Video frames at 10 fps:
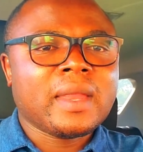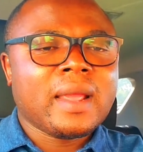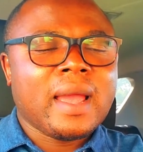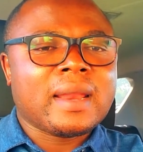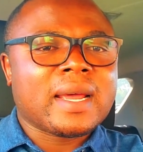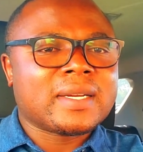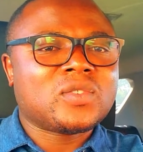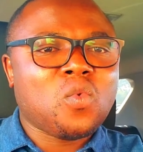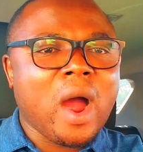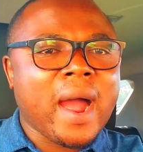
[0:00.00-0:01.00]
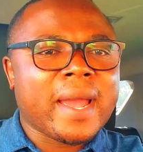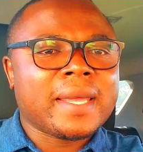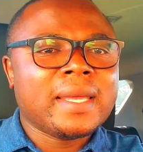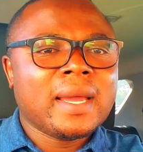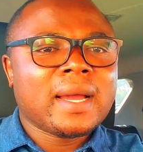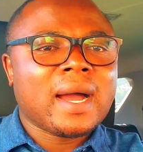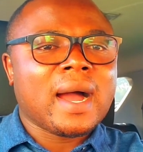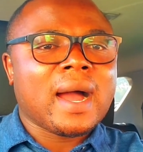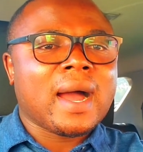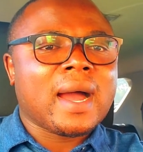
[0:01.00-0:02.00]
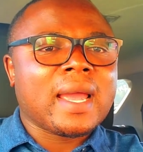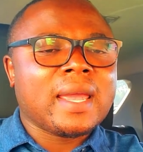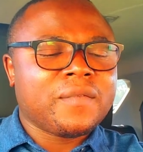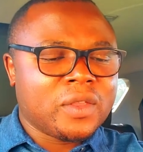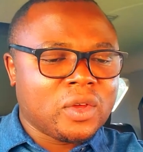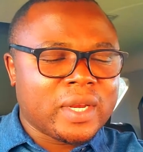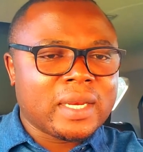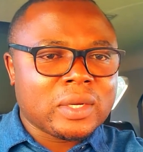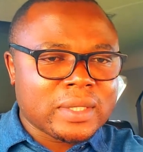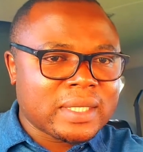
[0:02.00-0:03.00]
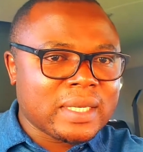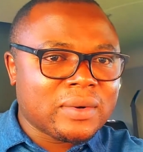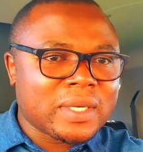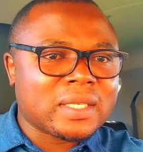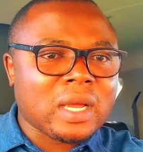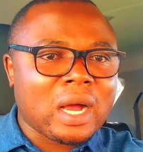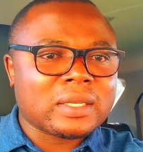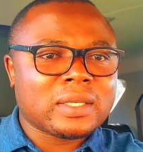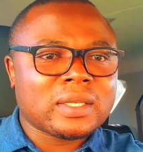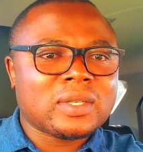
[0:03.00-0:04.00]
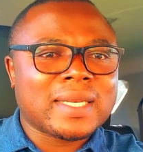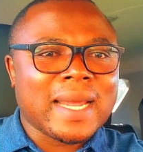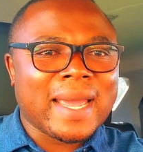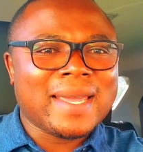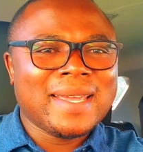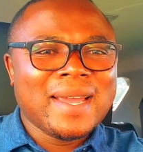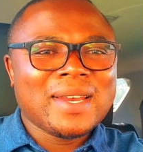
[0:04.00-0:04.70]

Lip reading: And that is why even though they don't see results today,